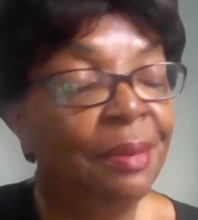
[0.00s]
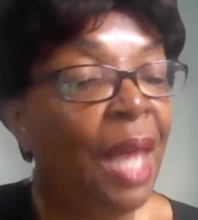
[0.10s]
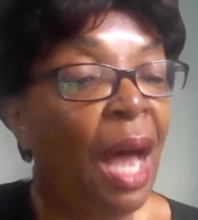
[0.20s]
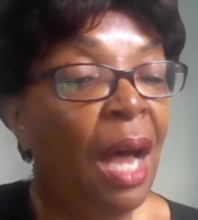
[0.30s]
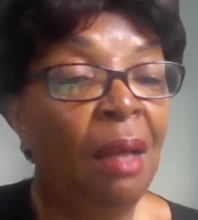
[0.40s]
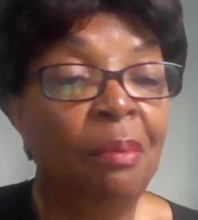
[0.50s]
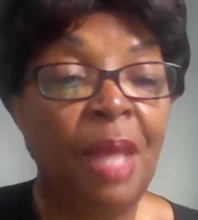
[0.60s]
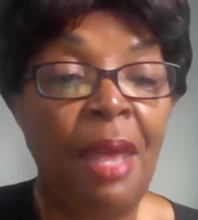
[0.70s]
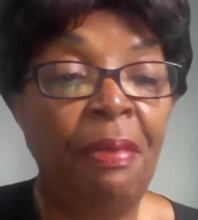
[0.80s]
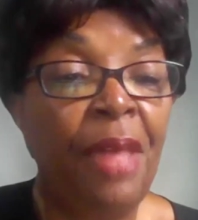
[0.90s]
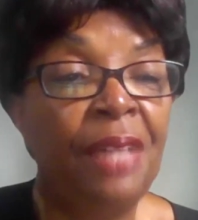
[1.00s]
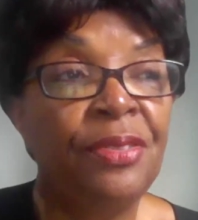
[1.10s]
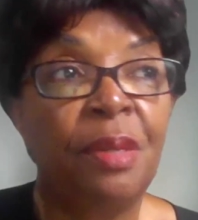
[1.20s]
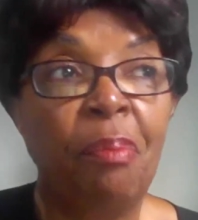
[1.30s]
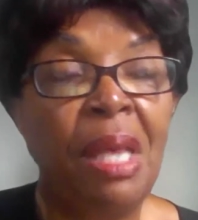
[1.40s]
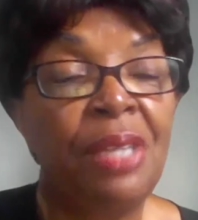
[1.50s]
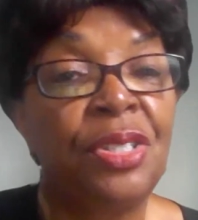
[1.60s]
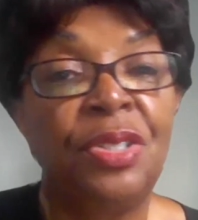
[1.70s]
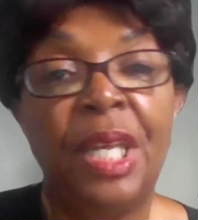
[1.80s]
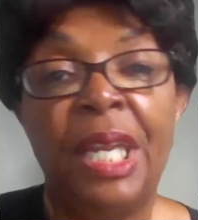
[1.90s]
And that's a
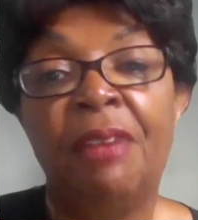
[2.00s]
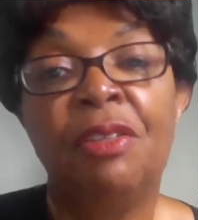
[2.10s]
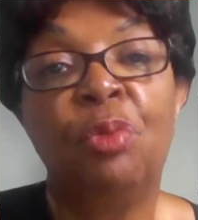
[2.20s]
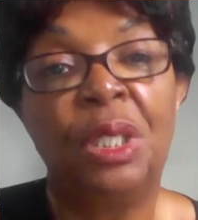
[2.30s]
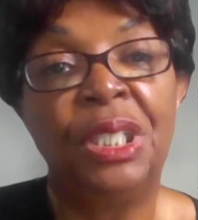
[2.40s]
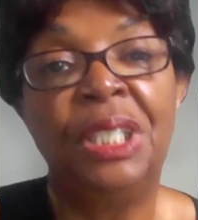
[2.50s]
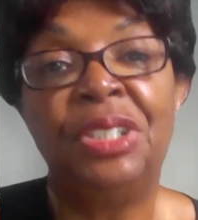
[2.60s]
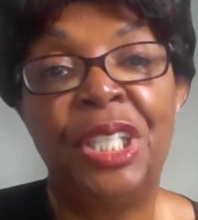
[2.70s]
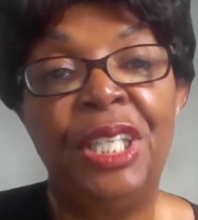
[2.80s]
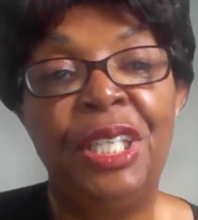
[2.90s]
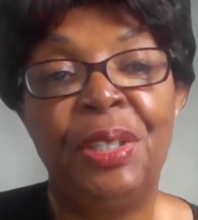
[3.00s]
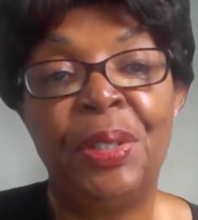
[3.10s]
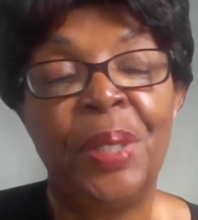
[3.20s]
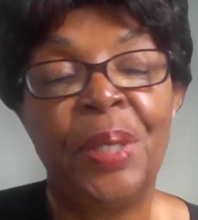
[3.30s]
message that everyone needs to hear.